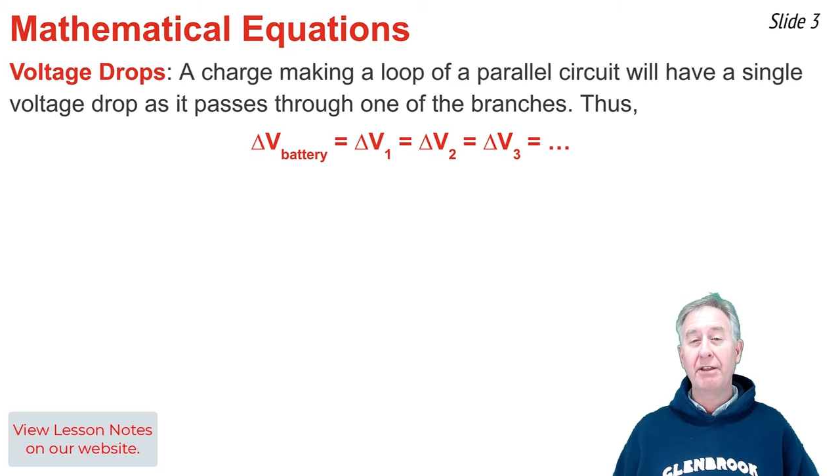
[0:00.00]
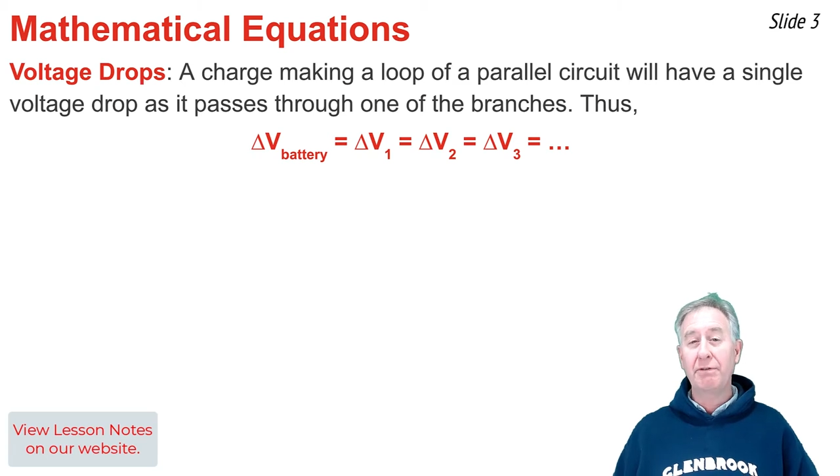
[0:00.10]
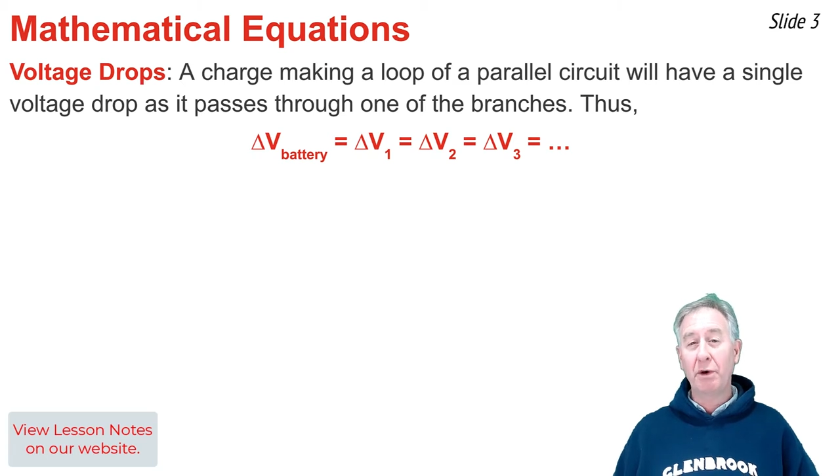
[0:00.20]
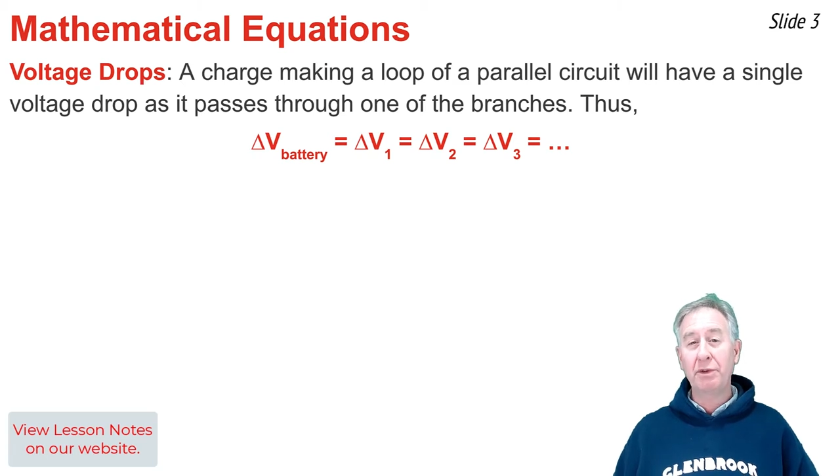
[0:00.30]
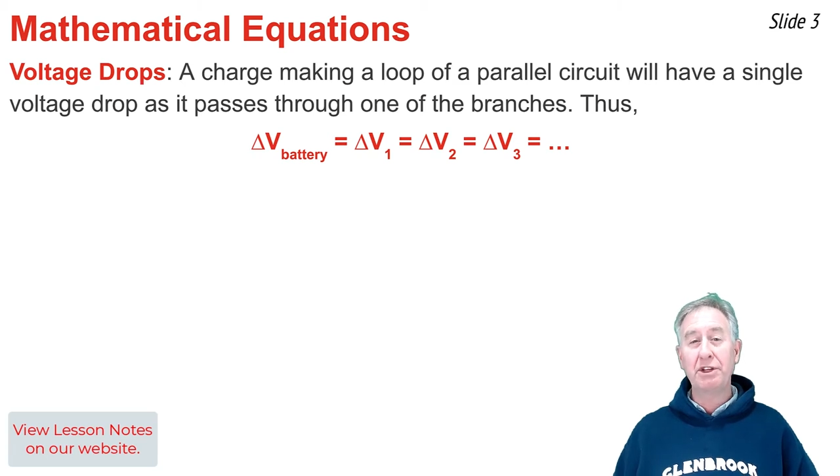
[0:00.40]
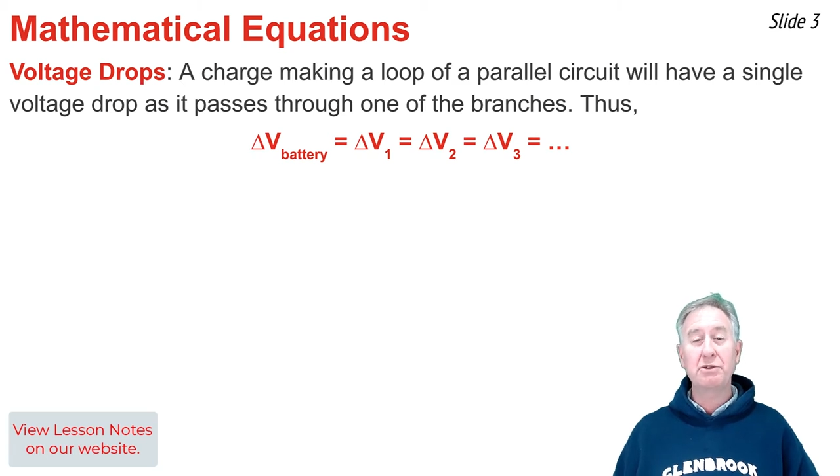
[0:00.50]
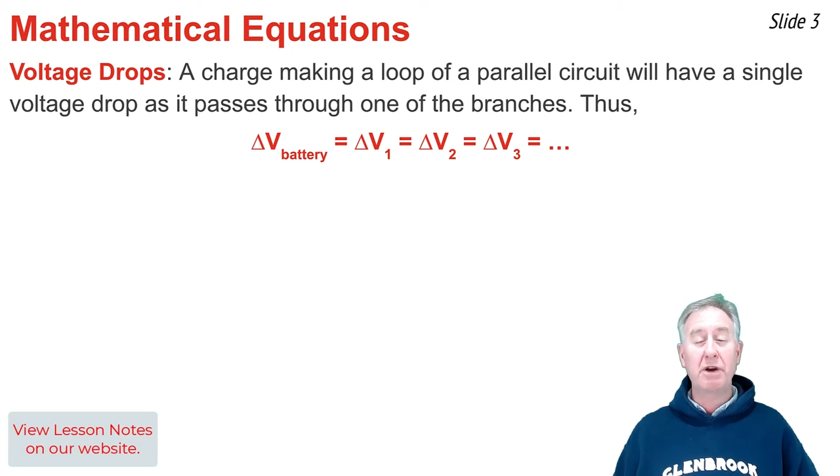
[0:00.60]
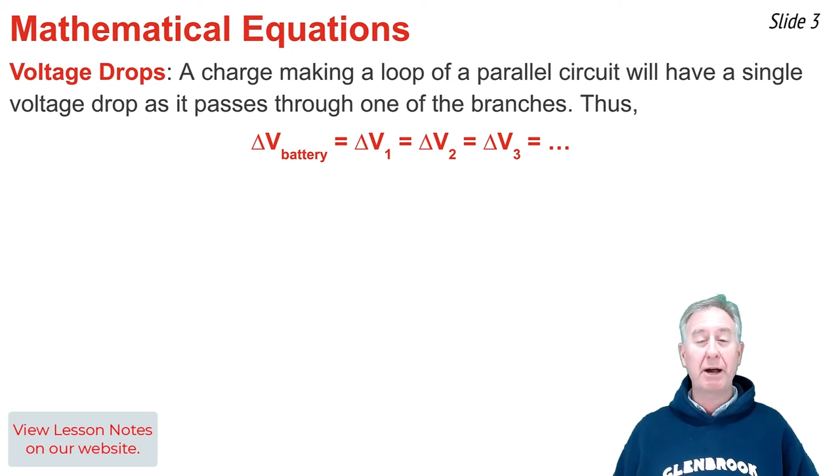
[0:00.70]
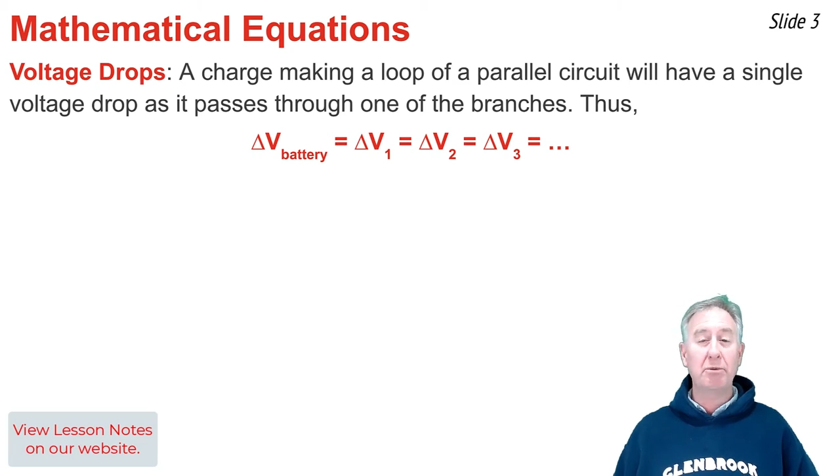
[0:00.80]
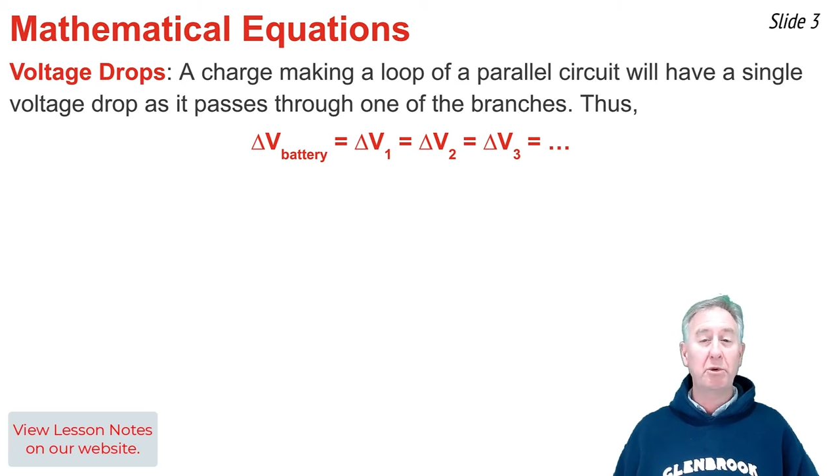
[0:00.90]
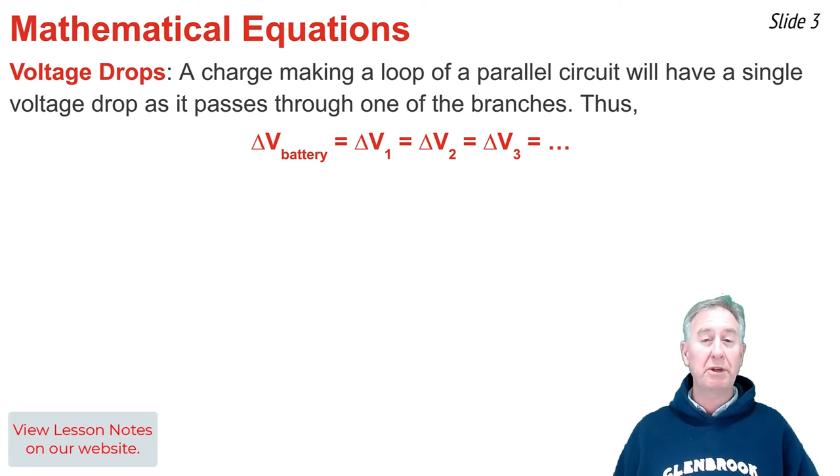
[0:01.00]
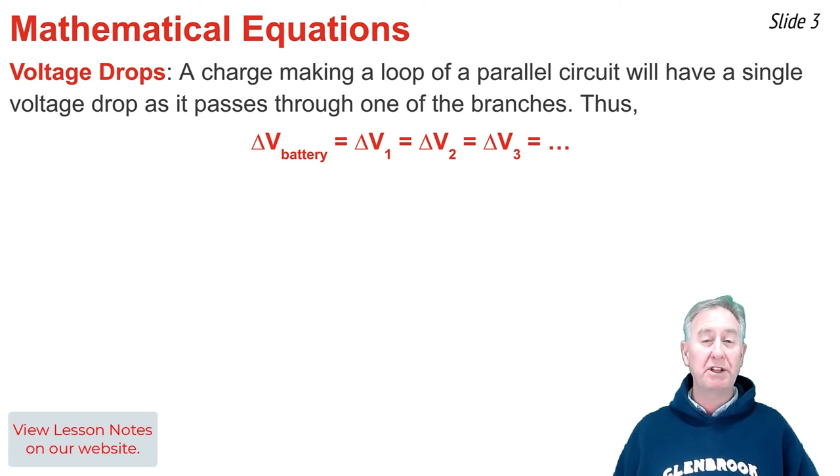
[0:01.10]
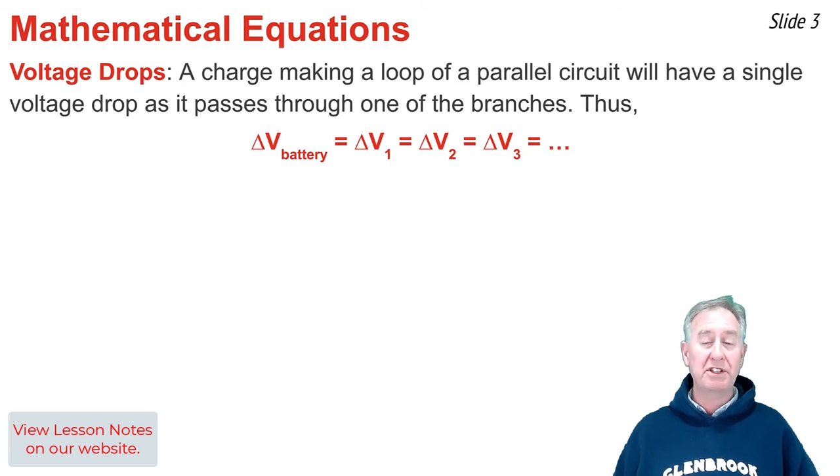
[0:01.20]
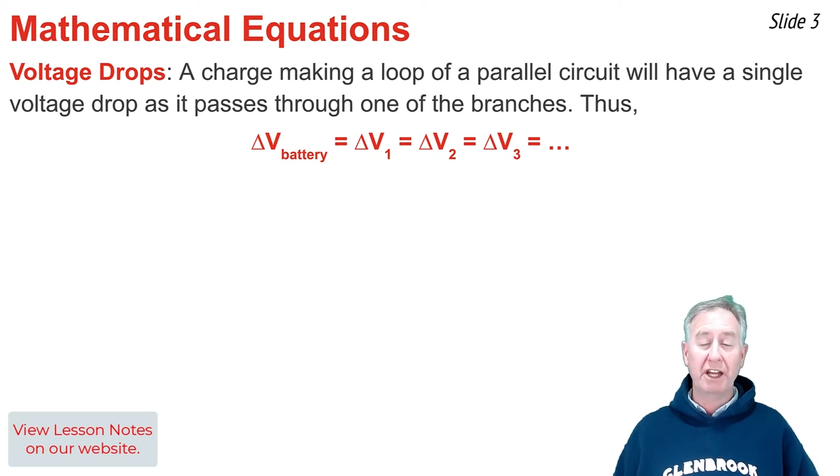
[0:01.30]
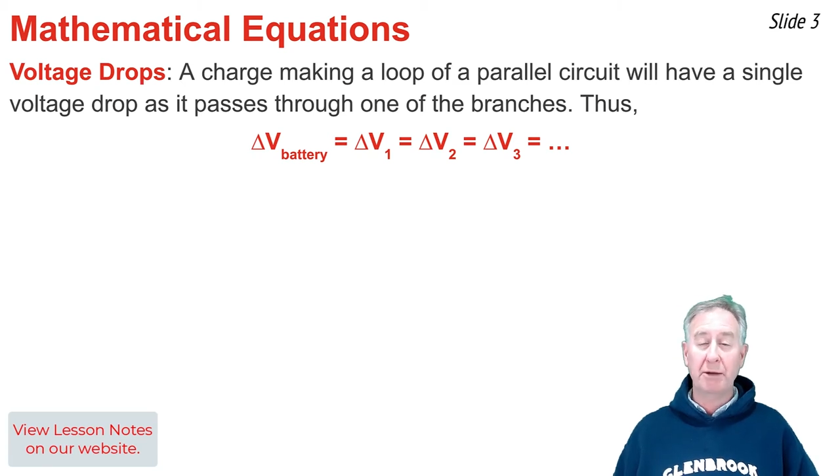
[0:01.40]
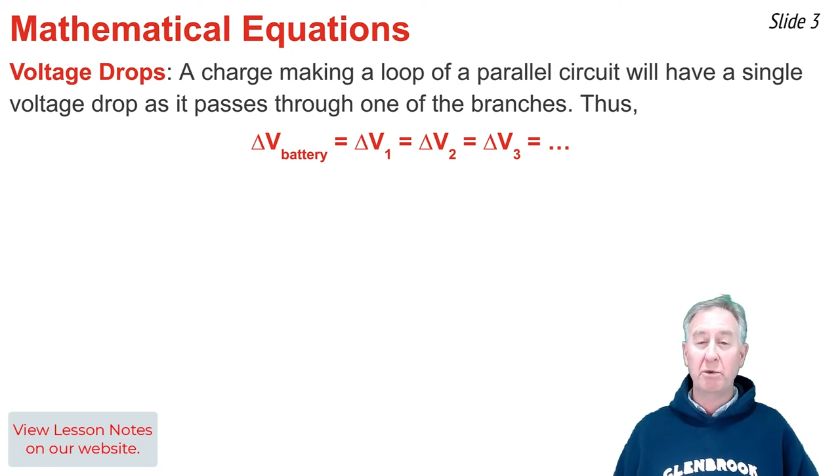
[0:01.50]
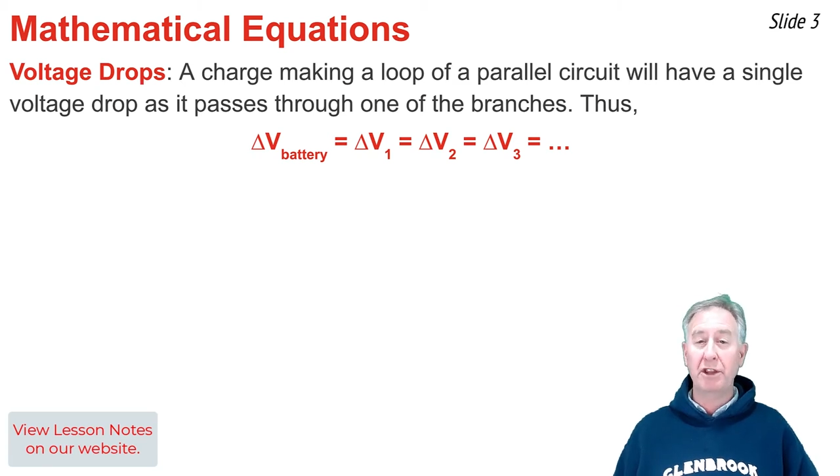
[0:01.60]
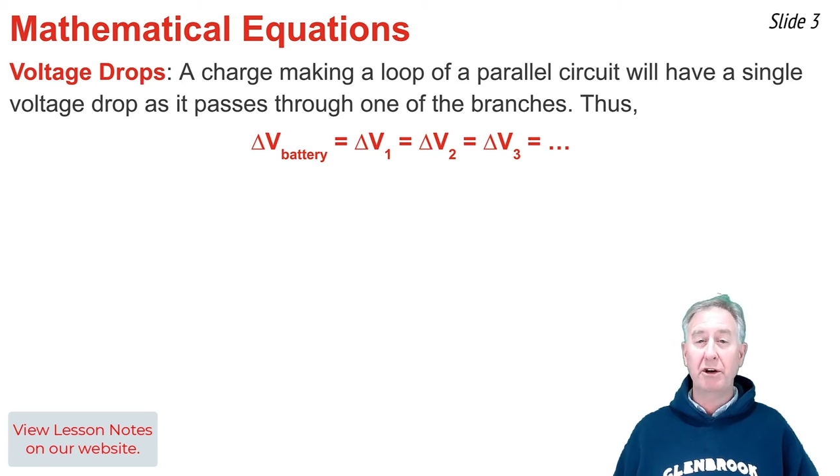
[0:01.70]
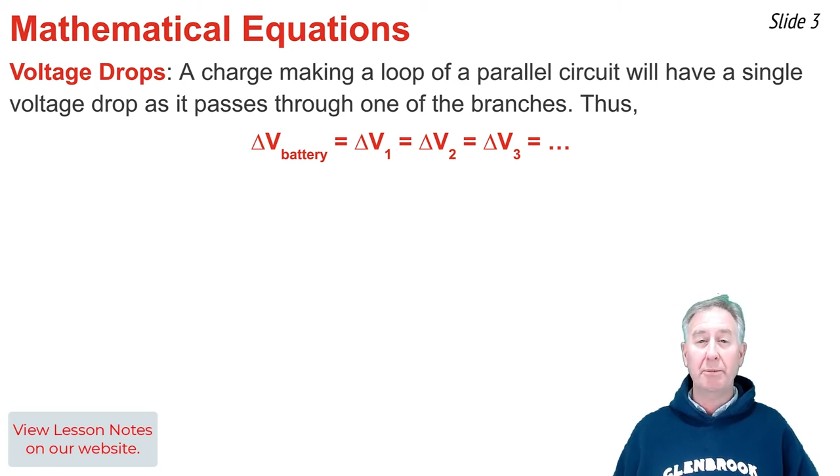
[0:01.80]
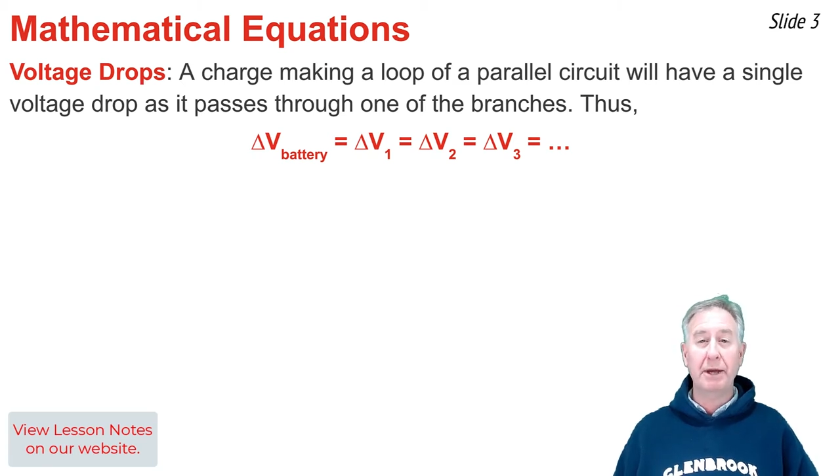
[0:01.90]
The voltage drop will be the same
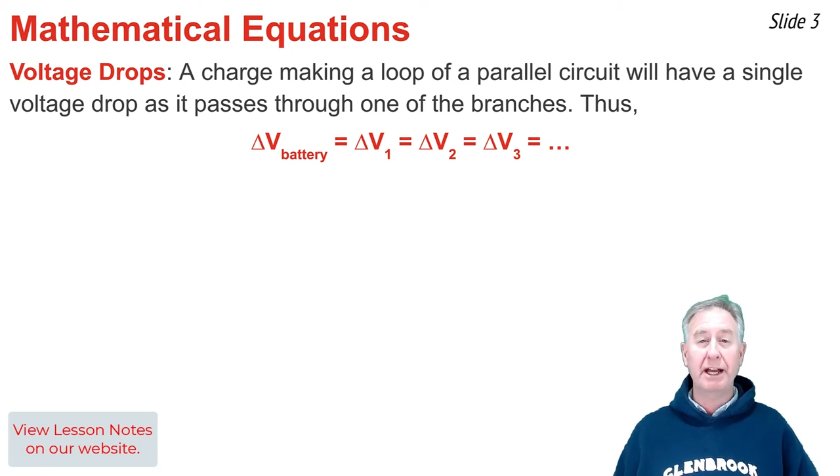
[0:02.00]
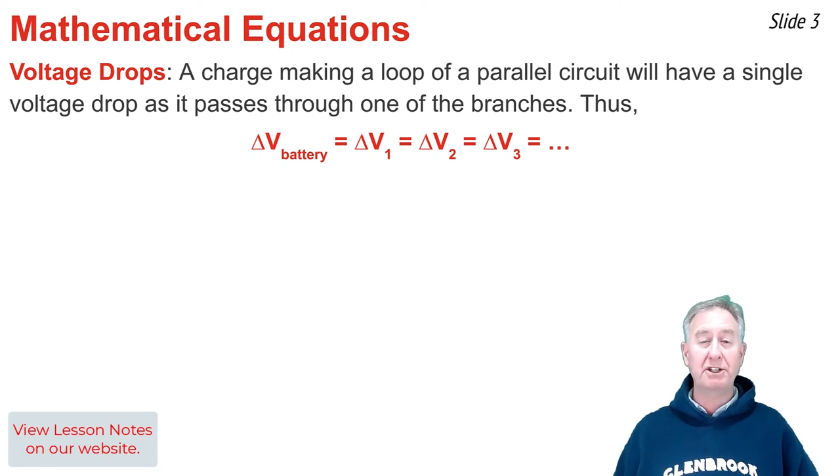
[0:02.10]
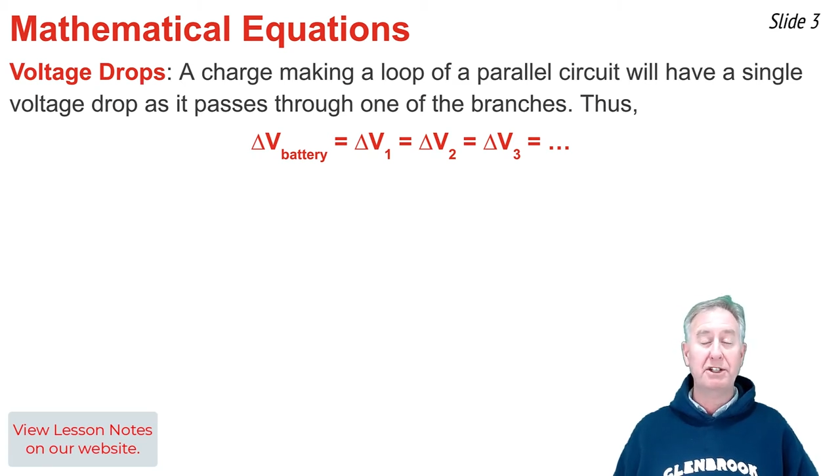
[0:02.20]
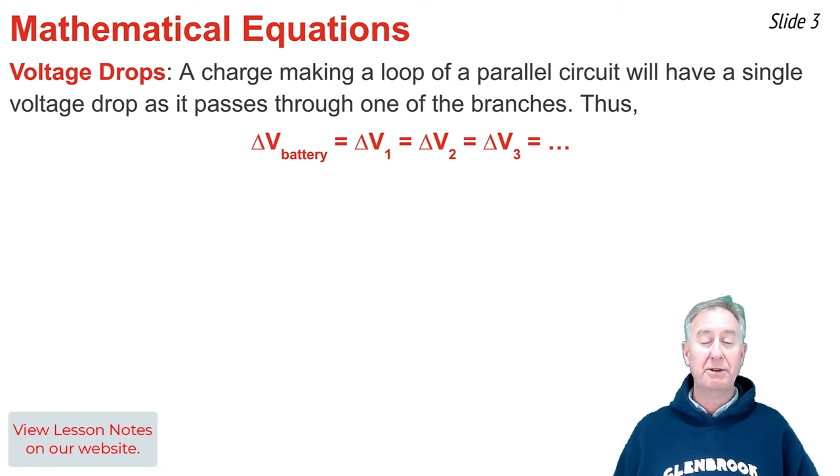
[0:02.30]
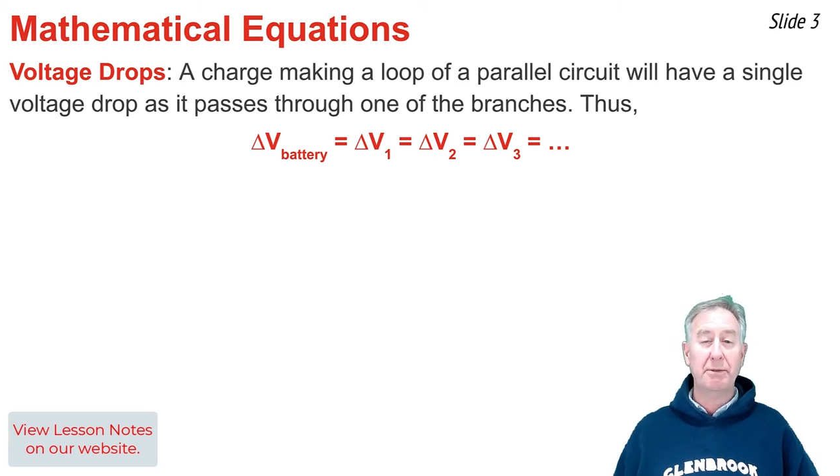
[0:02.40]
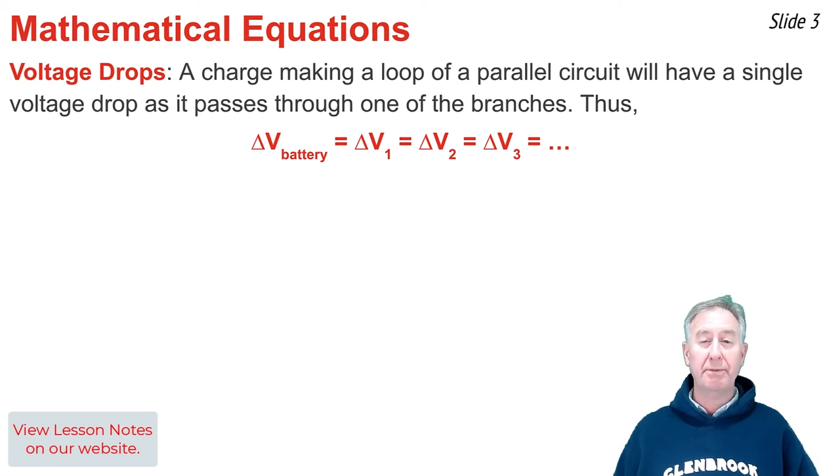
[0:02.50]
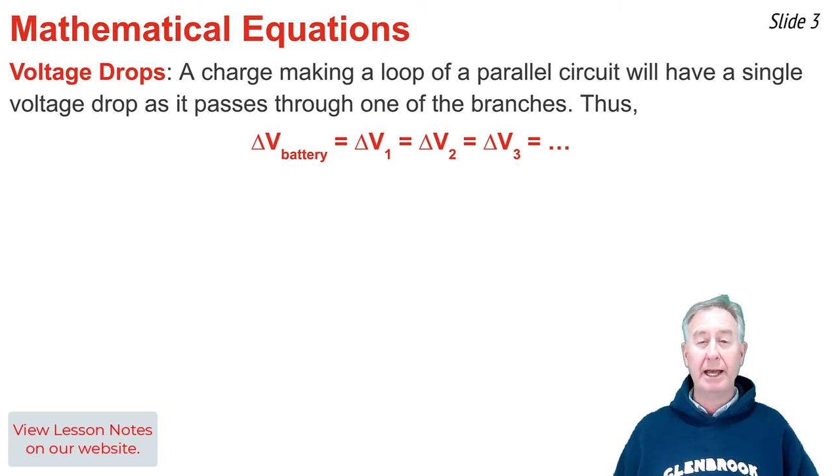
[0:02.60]
whether it patches,